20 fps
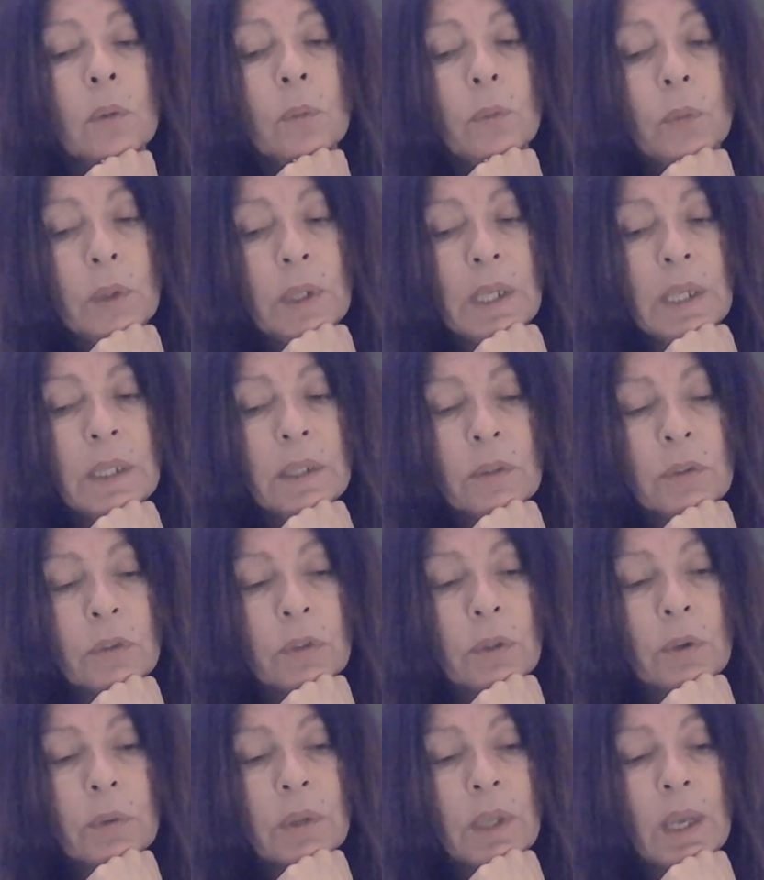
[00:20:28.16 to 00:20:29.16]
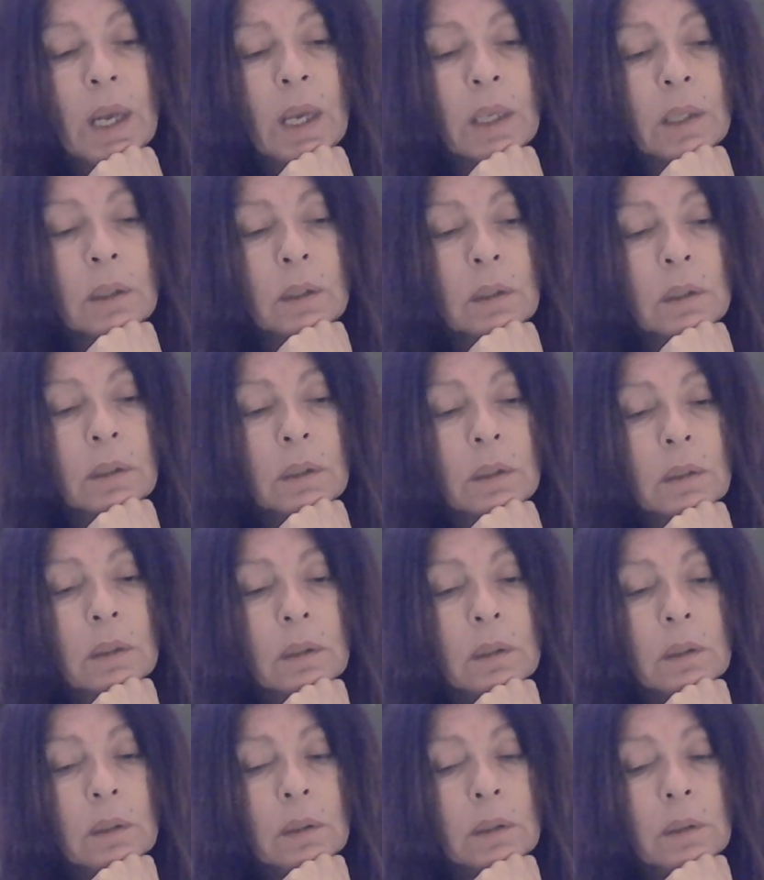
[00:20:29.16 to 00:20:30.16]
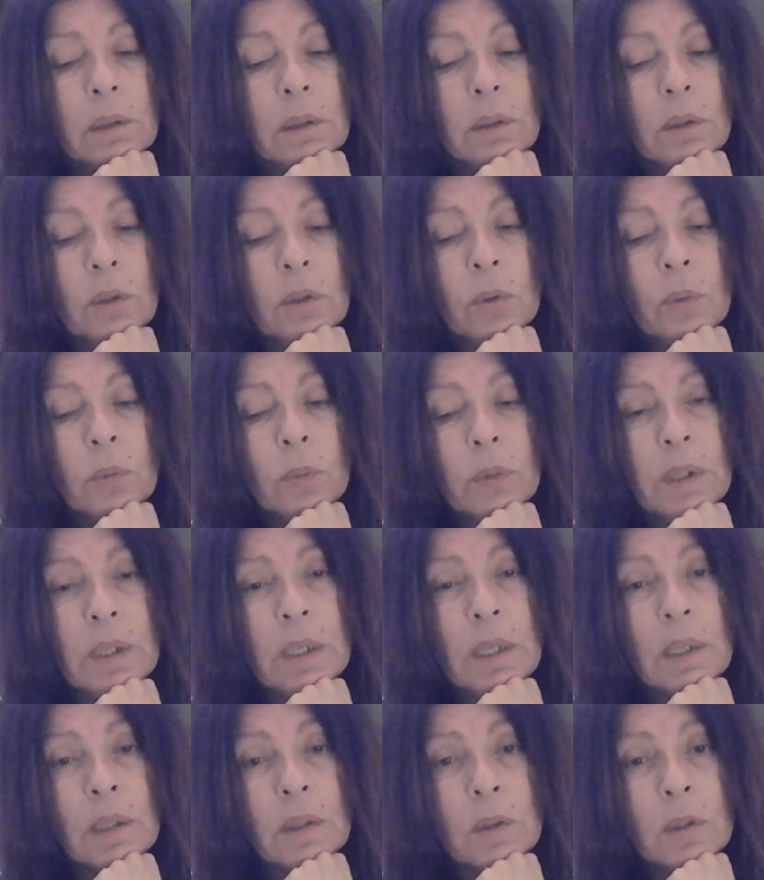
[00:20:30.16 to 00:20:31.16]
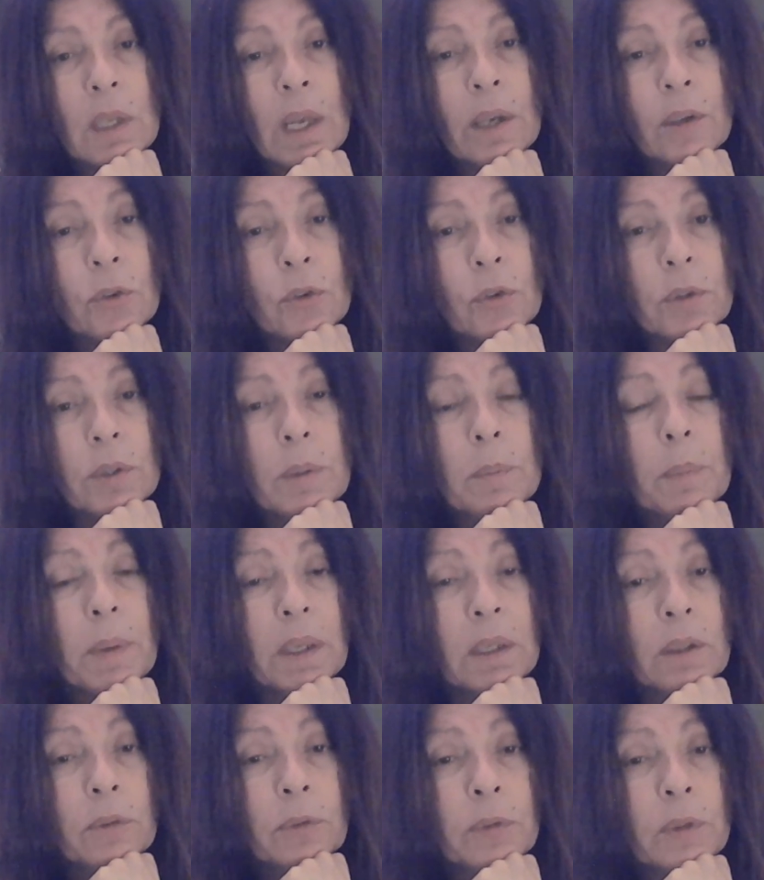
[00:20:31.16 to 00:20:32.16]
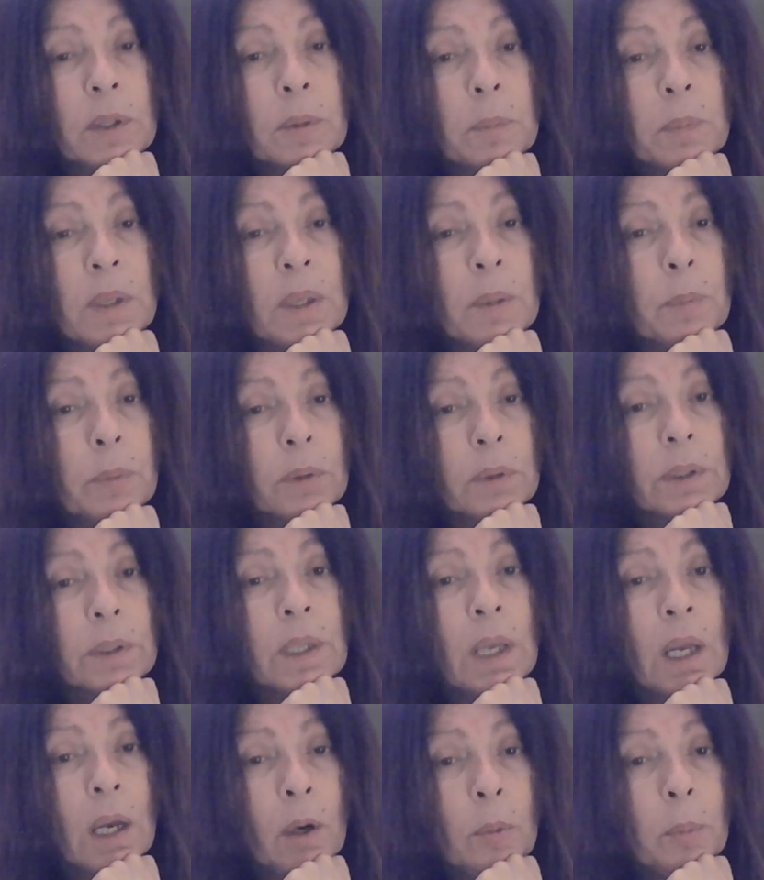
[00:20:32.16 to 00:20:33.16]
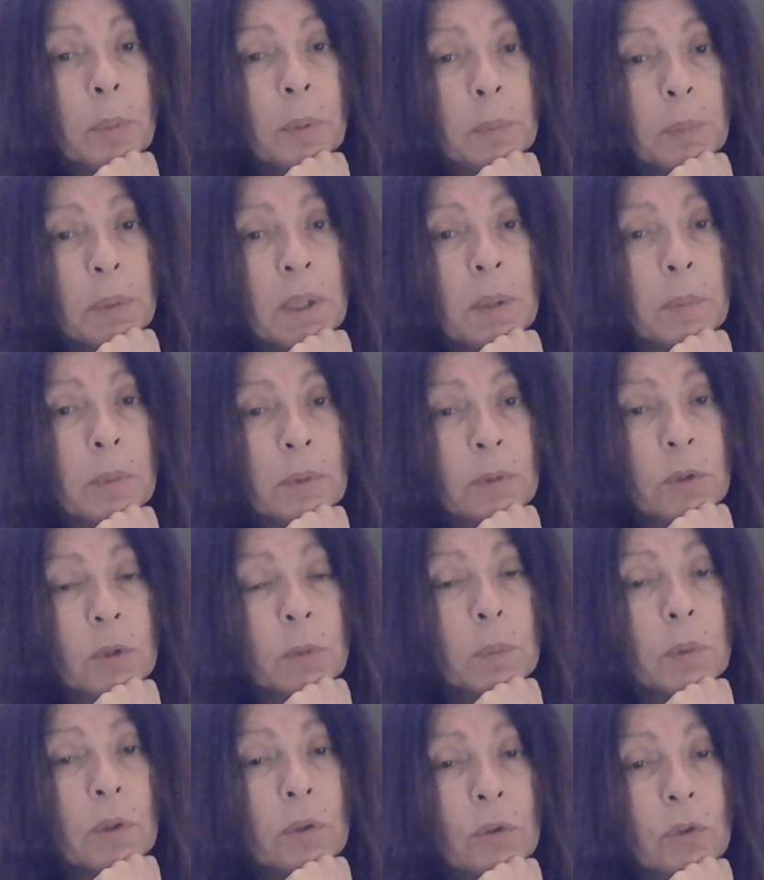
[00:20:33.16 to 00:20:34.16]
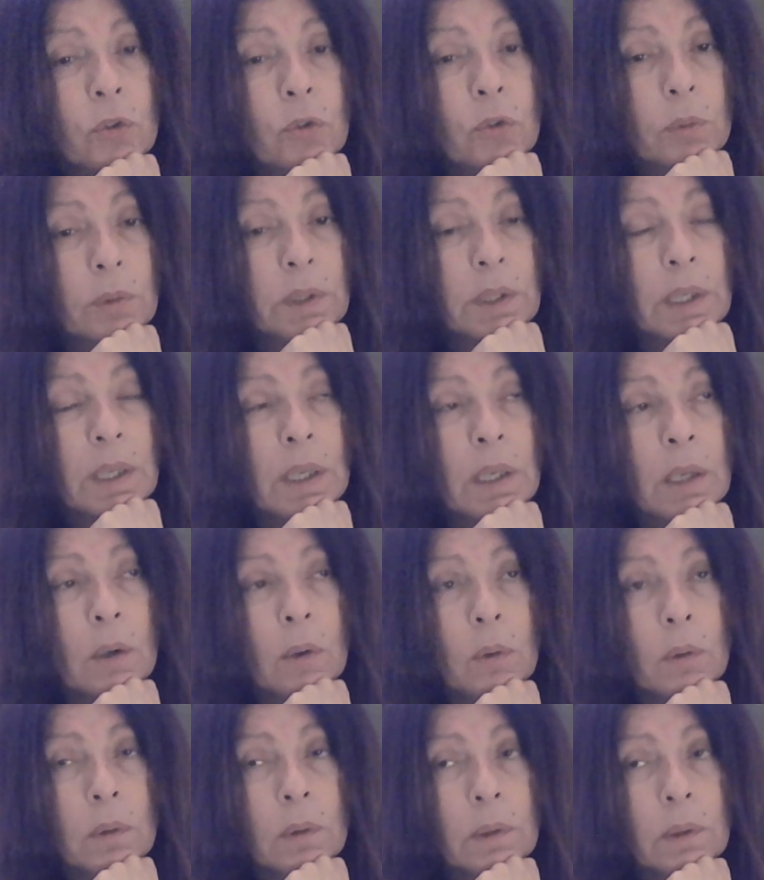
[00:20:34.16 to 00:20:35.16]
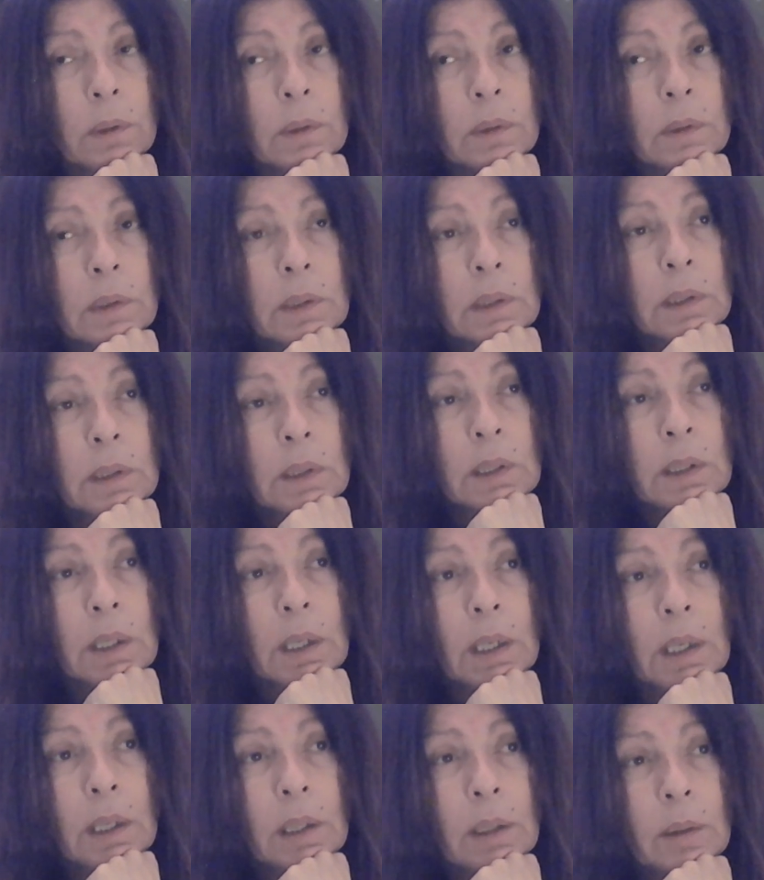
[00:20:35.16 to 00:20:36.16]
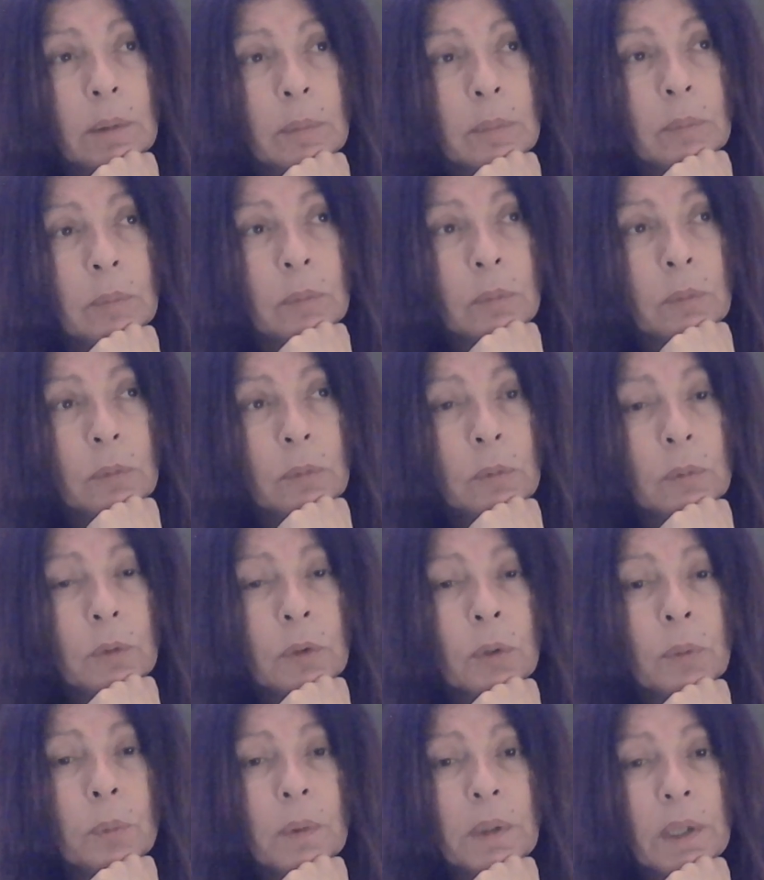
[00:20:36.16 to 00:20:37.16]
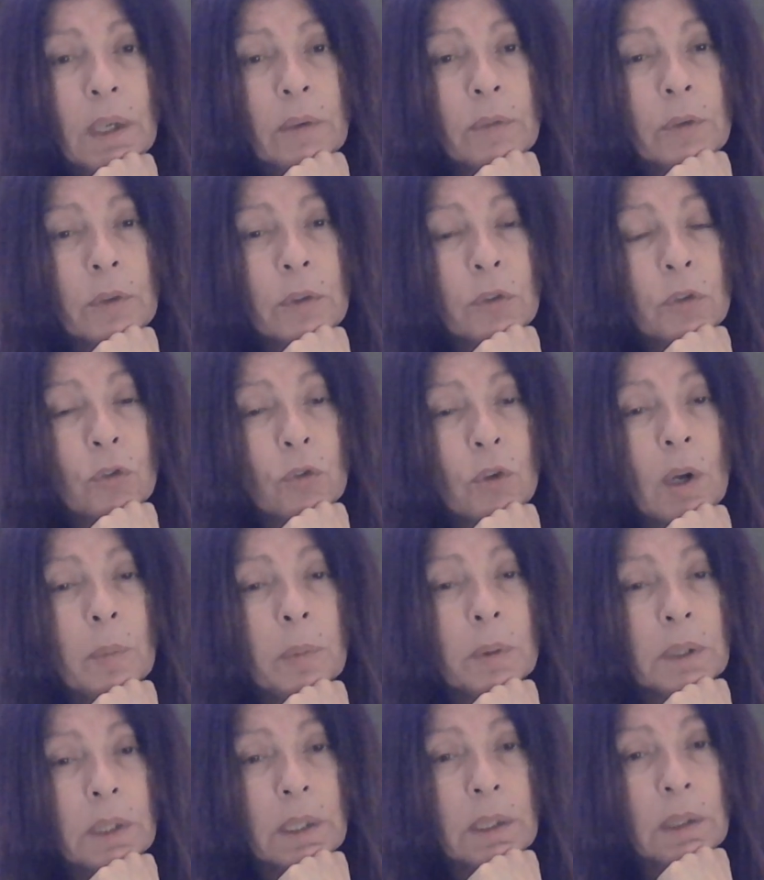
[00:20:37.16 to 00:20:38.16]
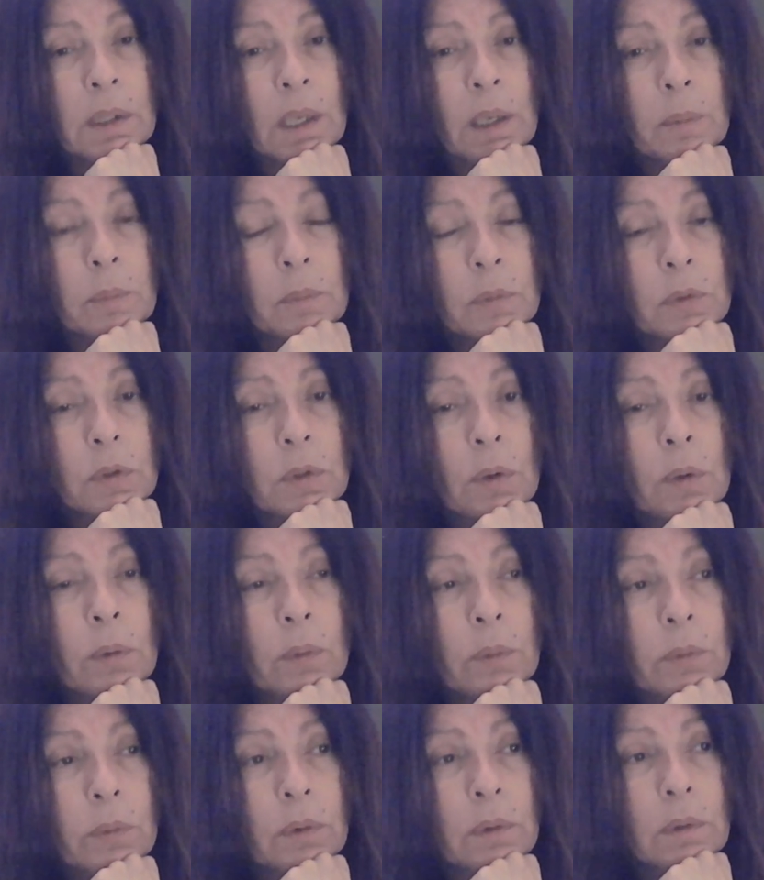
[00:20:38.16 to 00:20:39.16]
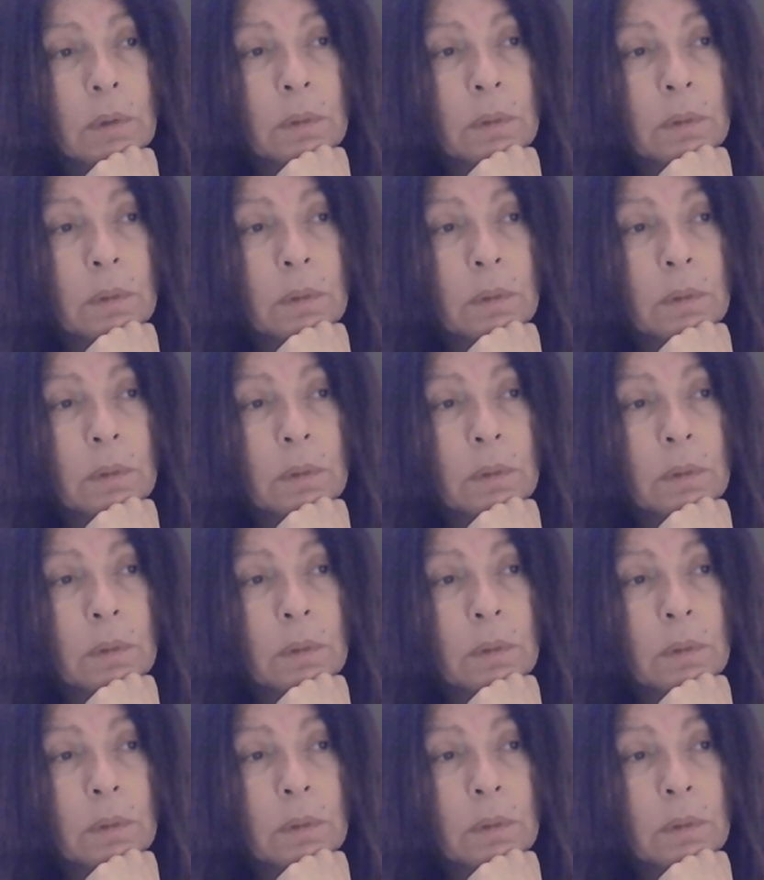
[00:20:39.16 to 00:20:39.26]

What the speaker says: Read so that your readings actually benefit people and help people spiritually or with whatever is troubling them, so